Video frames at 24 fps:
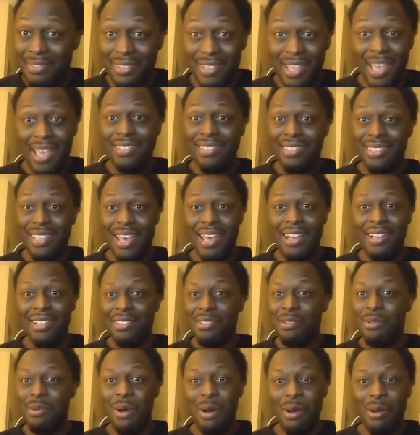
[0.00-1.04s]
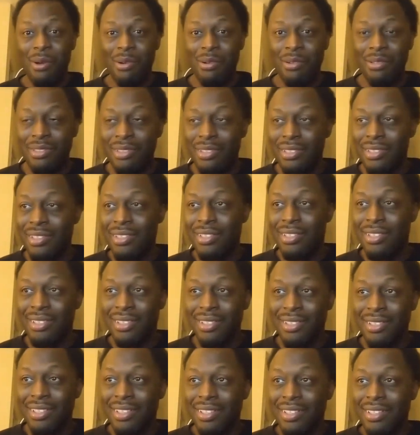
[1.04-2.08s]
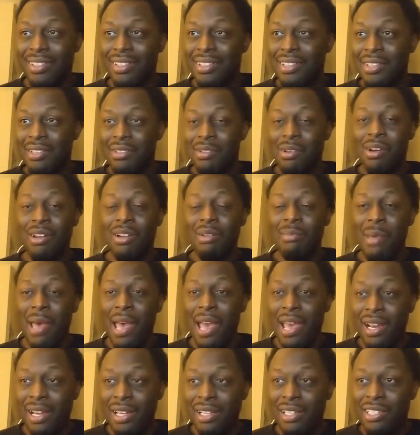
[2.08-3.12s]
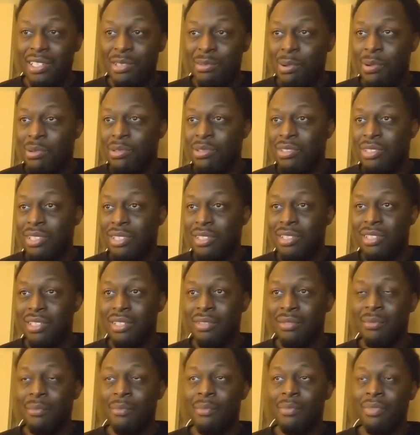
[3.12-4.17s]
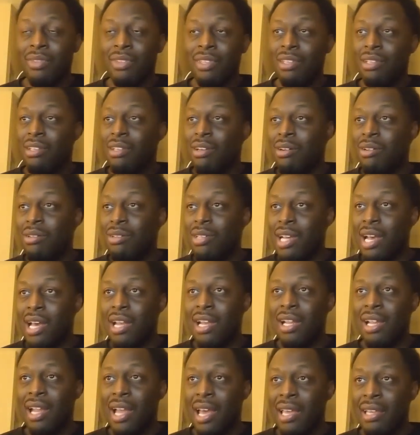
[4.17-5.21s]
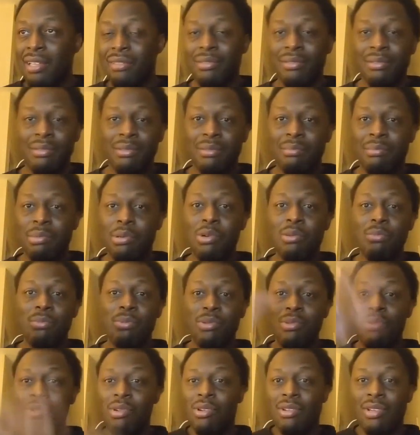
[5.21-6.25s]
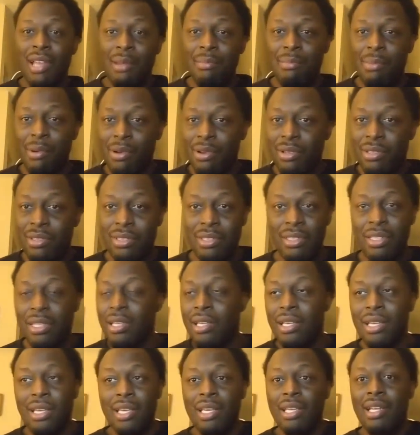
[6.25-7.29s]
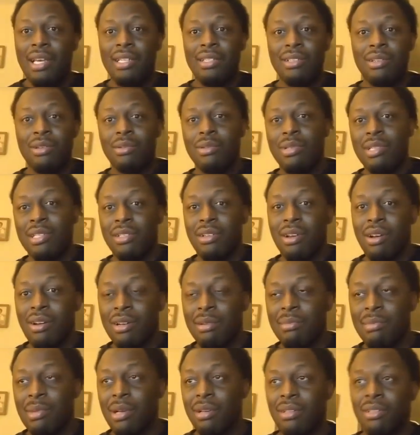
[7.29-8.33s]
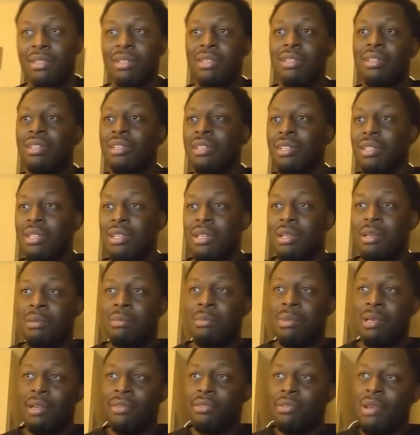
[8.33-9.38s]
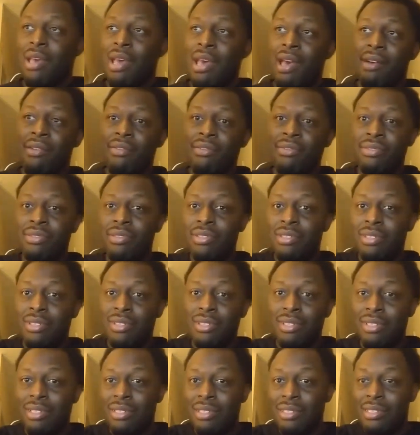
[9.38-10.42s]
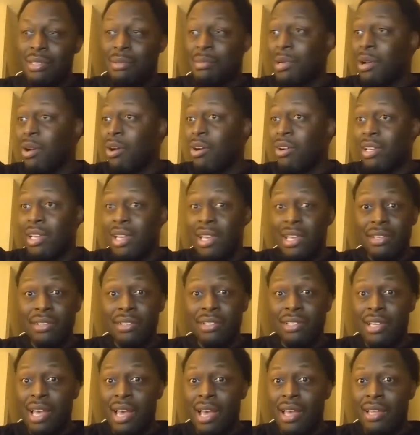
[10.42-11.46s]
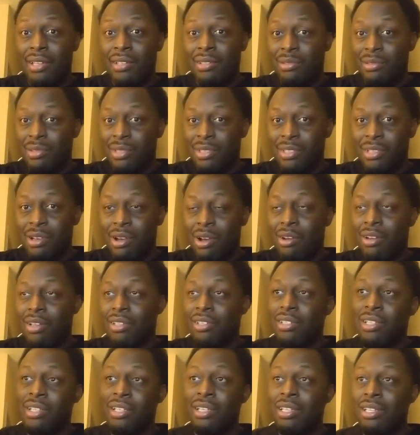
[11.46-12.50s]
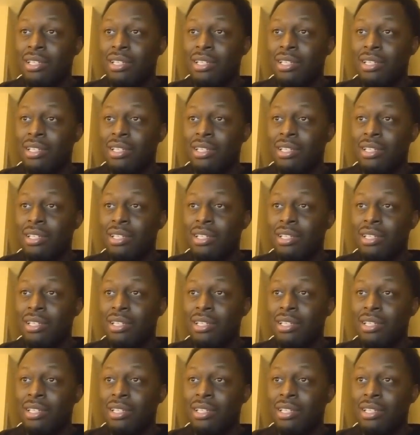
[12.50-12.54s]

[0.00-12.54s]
That's status quo. You're automatically supposed to, you know, kind of like poo-poo on that person. He doesn't know what he's talking about. But if you have some Caucasian guy doing the talking,